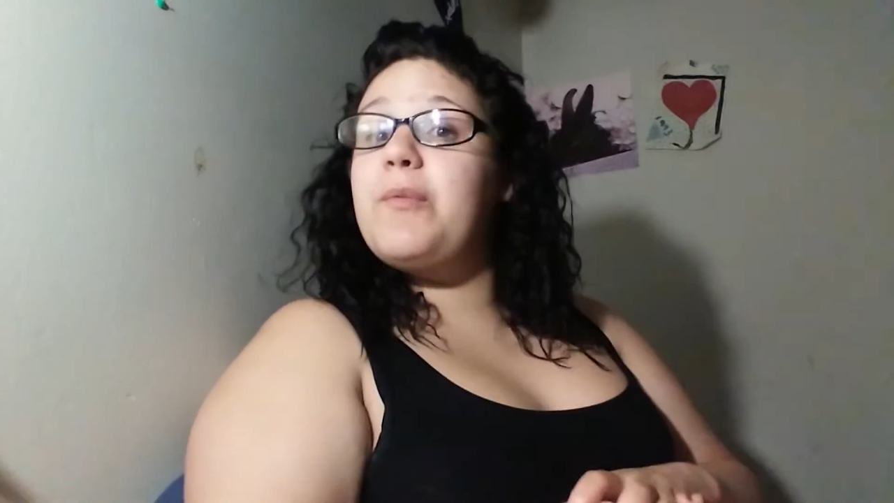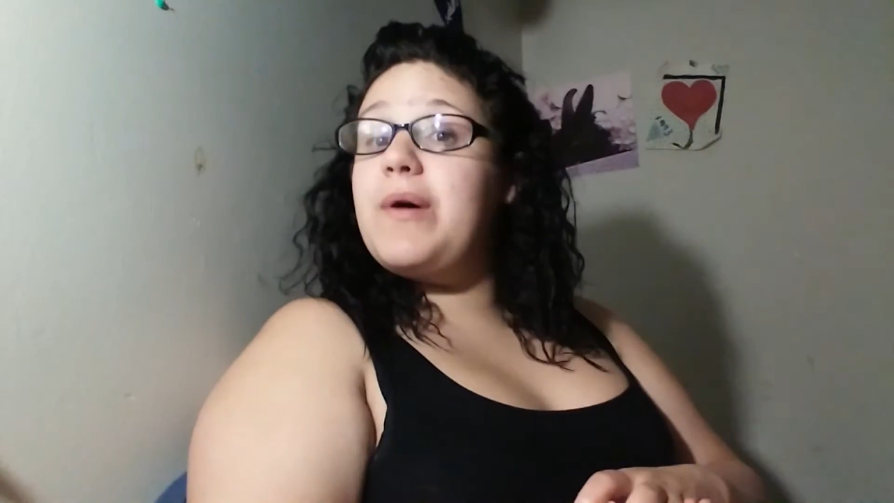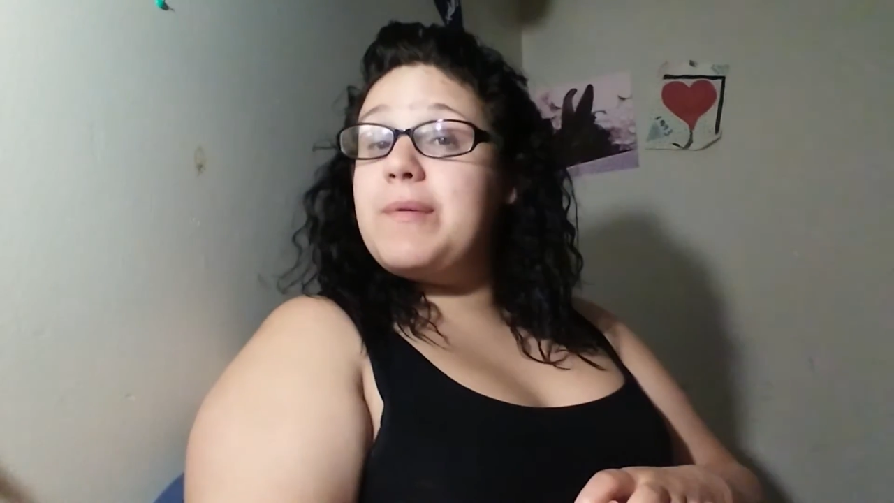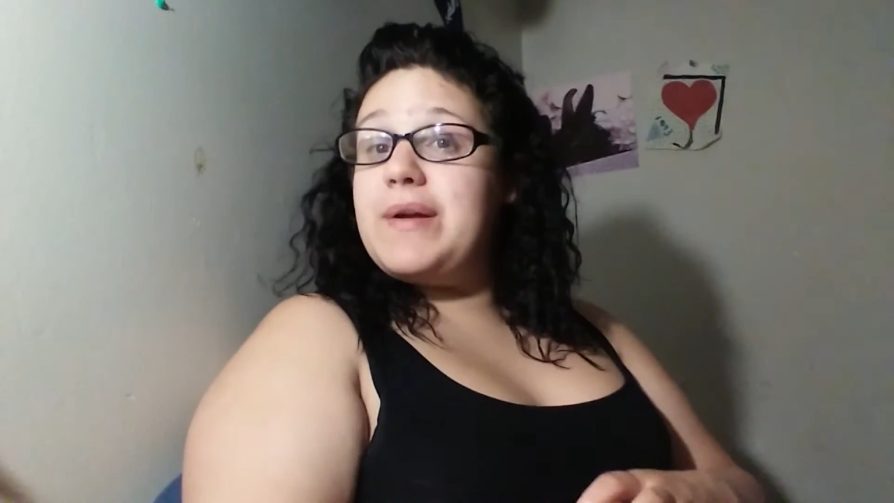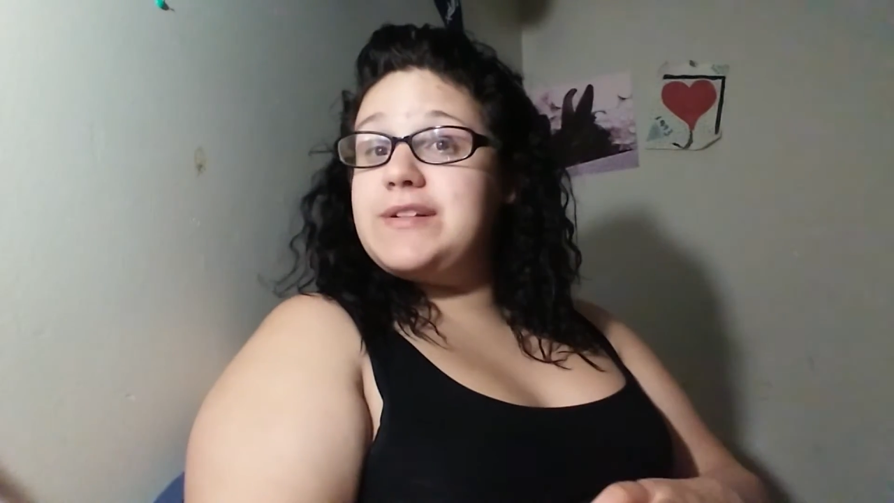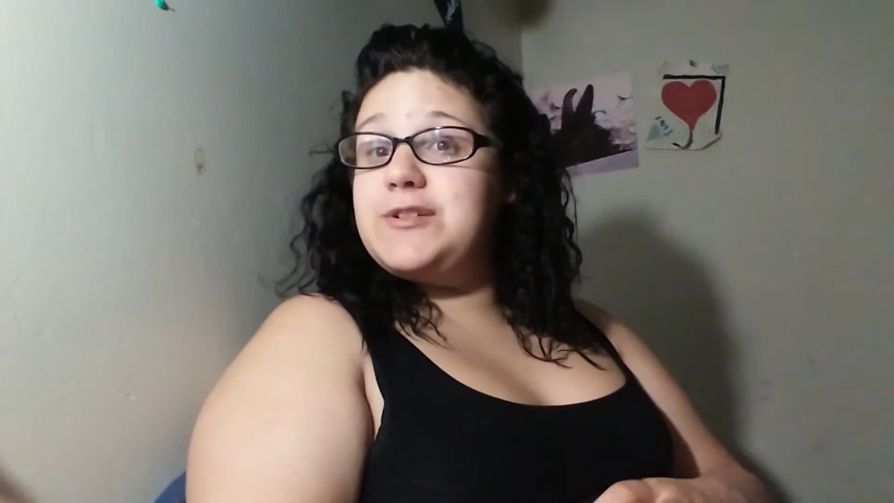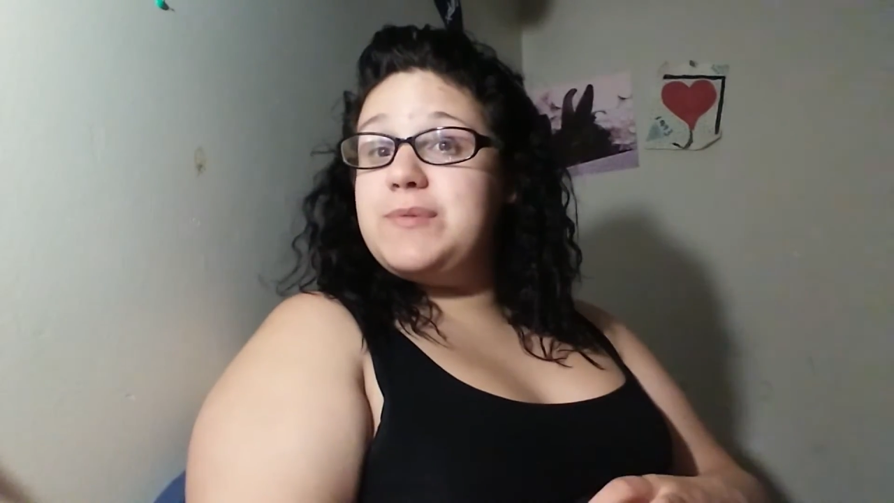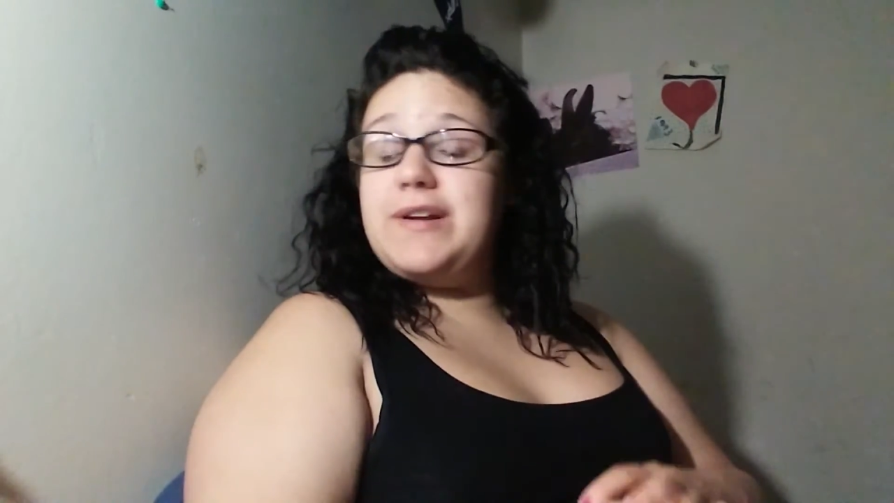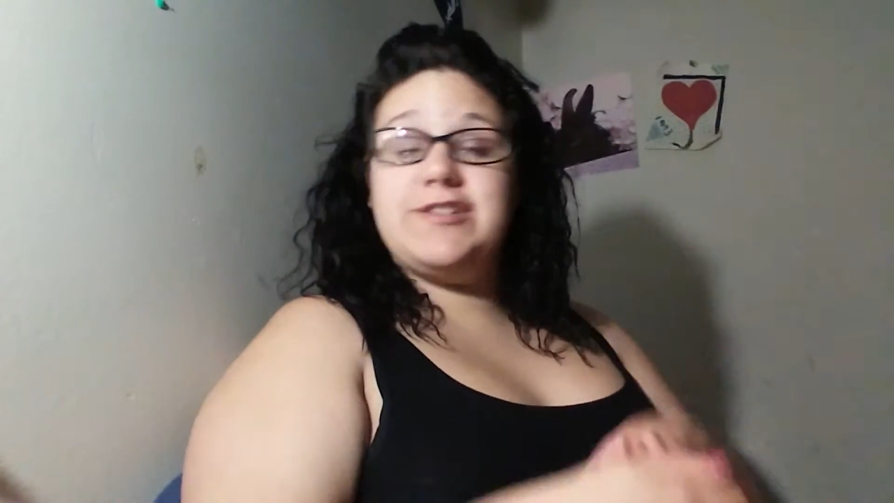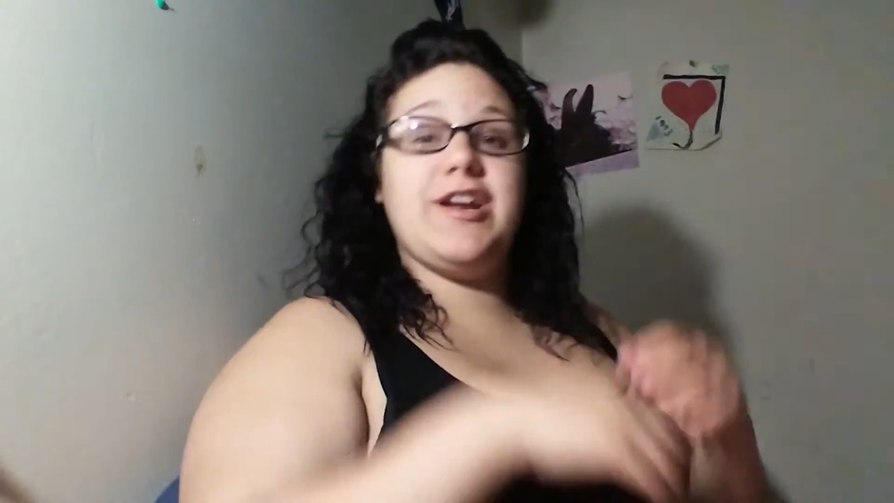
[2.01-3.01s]
welcome back to
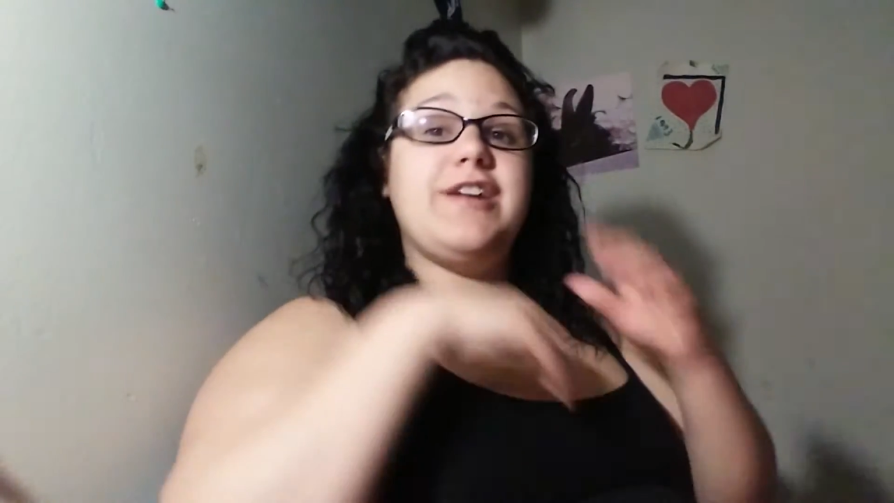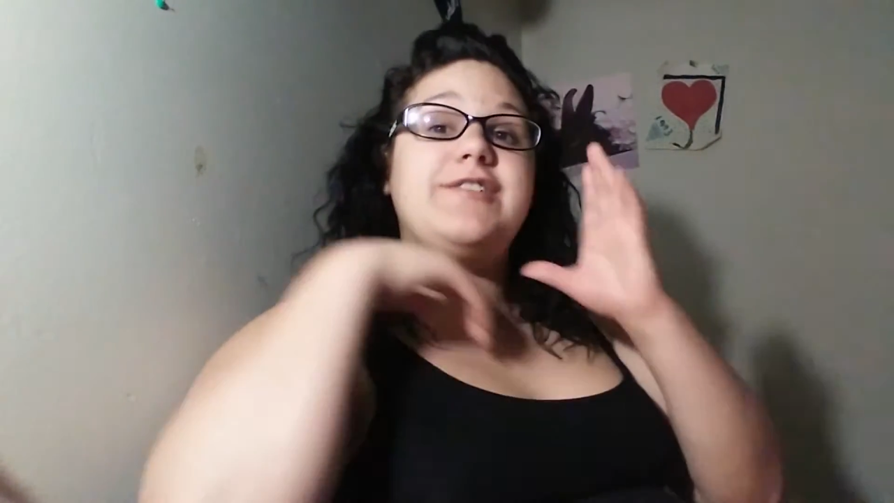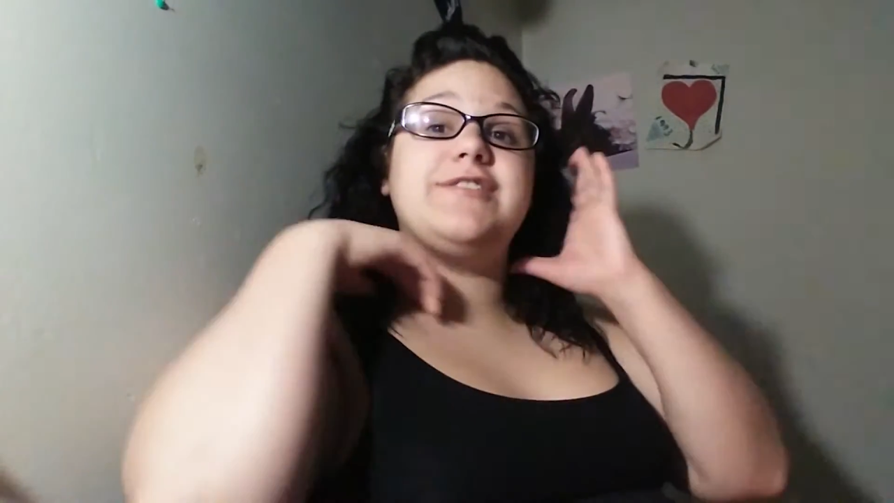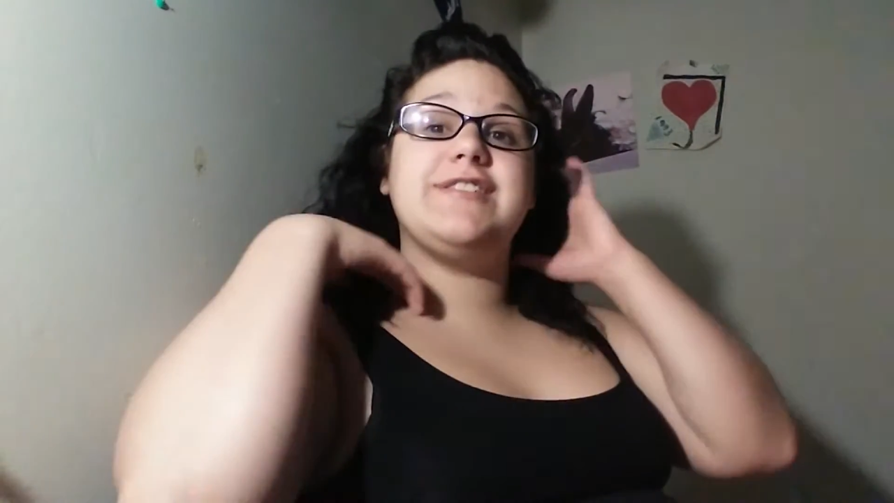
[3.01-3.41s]
my channel.